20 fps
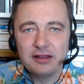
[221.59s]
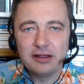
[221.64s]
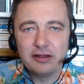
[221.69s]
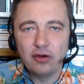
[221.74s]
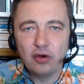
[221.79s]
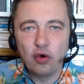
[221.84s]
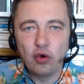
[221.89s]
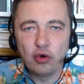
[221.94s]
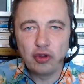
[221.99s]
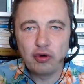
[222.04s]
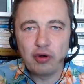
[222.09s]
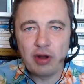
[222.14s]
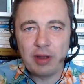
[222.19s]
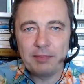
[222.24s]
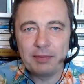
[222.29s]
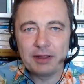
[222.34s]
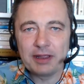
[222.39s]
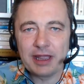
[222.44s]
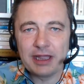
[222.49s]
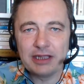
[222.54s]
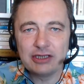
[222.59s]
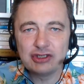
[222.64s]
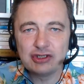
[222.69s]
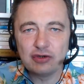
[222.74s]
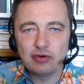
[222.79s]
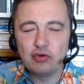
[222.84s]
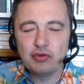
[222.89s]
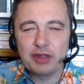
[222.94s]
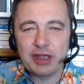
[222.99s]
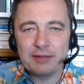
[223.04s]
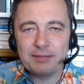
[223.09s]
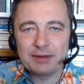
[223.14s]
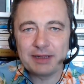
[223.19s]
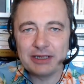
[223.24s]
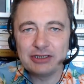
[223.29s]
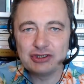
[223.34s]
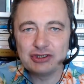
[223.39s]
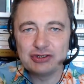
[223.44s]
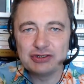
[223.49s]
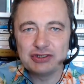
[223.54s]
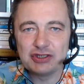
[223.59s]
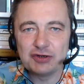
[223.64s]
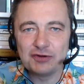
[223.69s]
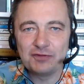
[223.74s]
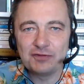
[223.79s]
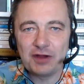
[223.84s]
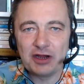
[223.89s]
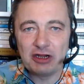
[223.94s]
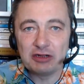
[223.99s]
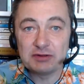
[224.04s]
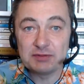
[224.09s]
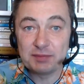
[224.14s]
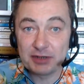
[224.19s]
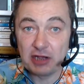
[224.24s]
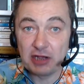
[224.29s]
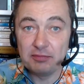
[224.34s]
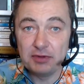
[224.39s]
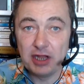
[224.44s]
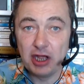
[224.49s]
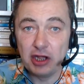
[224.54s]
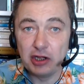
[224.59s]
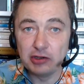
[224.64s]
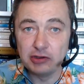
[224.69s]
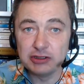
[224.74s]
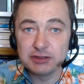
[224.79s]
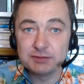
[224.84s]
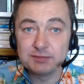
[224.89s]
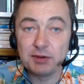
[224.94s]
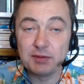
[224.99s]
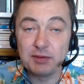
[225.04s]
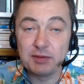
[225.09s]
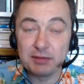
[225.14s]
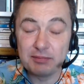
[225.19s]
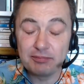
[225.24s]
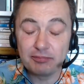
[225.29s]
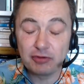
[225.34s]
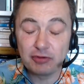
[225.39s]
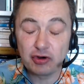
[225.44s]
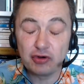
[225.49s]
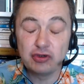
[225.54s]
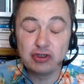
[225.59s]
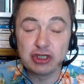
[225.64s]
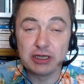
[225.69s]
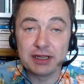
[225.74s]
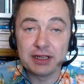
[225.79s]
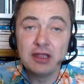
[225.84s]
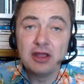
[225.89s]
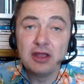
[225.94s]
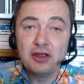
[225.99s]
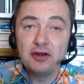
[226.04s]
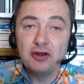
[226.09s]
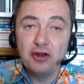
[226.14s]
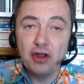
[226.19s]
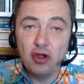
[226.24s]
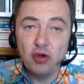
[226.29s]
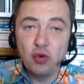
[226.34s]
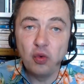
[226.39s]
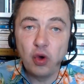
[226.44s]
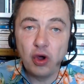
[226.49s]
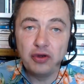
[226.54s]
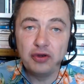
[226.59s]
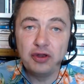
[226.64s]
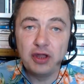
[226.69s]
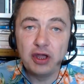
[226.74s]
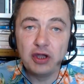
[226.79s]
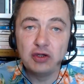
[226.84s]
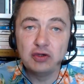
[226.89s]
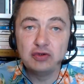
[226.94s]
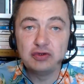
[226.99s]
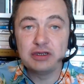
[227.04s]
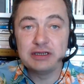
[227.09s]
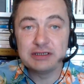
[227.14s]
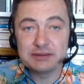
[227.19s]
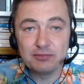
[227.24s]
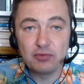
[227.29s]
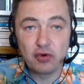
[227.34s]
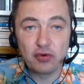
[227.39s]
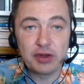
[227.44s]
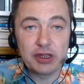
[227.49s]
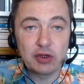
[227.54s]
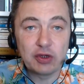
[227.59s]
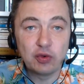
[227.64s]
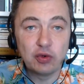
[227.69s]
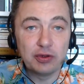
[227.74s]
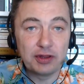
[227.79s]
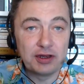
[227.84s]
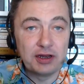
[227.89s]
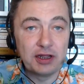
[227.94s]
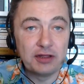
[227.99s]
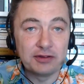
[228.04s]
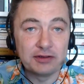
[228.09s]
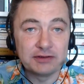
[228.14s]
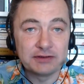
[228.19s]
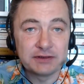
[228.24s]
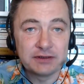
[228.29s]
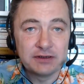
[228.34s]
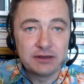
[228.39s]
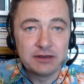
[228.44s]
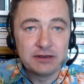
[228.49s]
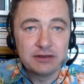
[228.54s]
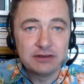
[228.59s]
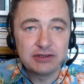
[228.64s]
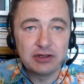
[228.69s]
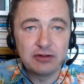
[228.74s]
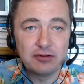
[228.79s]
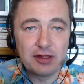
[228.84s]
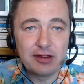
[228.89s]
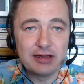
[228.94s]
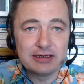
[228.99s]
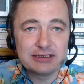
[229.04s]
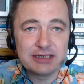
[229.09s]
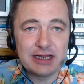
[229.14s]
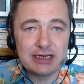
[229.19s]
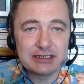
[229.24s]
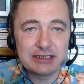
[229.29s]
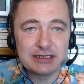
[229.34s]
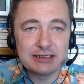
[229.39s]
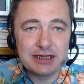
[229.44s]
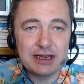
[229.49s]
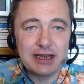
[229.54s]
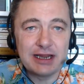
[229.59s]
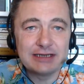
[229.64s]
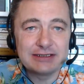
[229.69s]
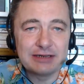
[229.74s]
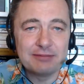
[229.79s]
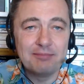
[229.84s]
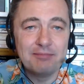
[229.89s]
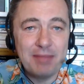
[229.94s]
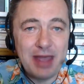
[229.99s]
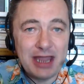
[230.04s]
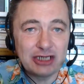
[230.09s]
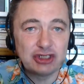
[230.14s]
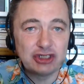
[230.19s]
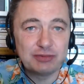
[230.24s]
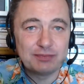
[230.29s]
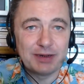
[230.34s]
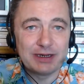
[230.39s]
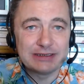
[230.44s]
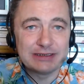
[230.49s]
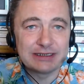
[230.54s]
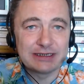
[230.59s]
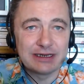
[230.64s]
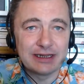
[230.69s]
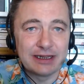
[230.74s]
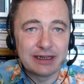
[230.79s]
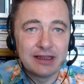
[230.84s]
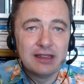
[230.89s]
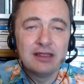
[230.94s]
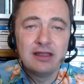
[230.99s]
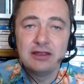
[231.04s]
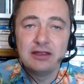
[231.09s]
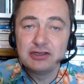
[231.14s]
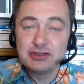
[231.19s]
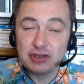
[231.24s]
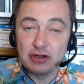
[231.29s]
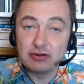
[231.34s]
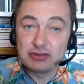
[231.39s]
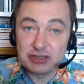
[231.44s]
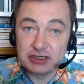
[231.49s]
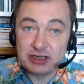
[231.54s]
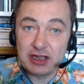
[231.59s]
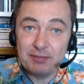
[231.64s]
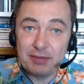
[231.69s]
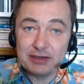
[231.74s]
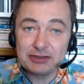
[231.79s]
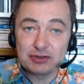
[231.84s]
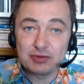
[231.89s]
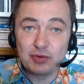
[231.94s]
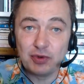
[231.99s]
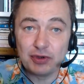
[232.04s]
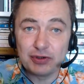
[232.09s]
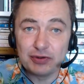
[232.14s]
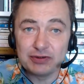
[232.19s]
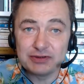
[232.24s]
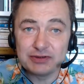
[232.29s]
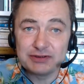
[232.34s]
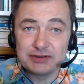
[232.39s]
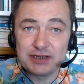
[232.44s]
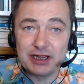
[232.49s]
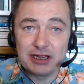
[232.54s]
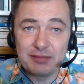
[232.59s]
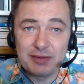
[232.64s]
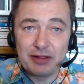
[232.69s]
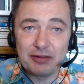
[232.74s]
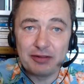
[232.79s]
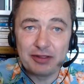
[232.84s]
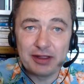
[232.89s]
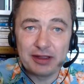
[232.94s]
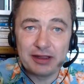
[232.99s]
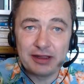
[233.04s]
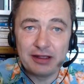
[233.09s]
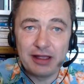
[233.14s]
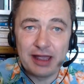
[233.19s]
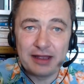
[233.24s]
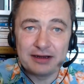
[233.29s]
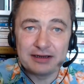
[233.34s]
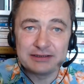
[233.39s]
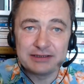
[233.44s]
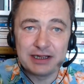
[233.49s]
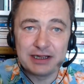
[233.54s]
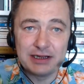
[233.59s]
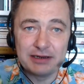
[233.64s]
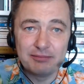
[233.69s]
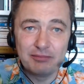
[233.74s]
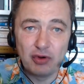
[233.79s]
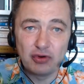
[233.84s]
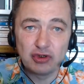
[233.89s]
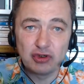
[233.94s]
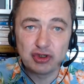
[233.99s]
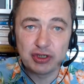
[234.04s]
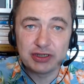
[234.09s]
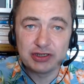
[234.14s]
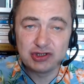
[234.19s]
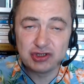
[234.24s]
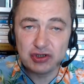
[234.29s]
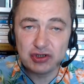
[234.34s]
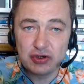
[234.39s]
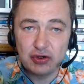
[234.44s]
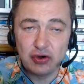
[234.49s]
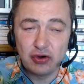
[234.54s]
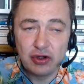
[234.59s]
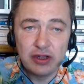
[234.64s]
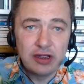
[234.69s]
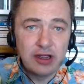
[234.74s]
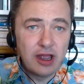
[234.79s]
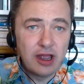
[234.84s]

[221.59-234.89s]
all the applications that are developed become nodes, but crucially, no one node is more equal than others. So it's a mesh. It's a mesh, basically. So to come back to what you were saying about the NSA monitoring tool,